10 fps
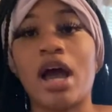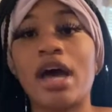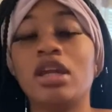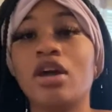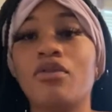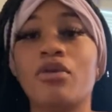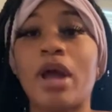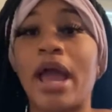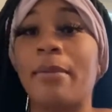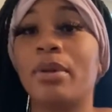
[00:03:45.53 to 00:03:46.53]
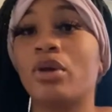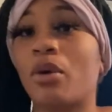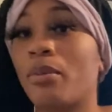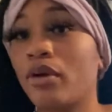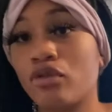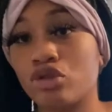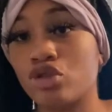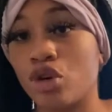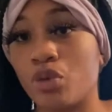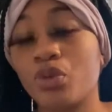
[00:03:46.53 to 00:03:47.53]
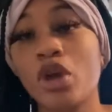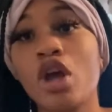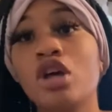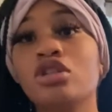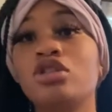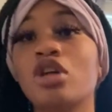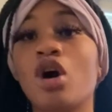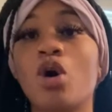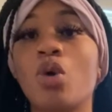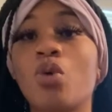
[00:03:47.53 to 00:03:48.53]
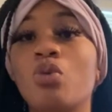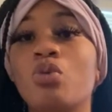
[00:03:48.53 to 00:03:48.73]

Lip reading: I never had been on birth control. So,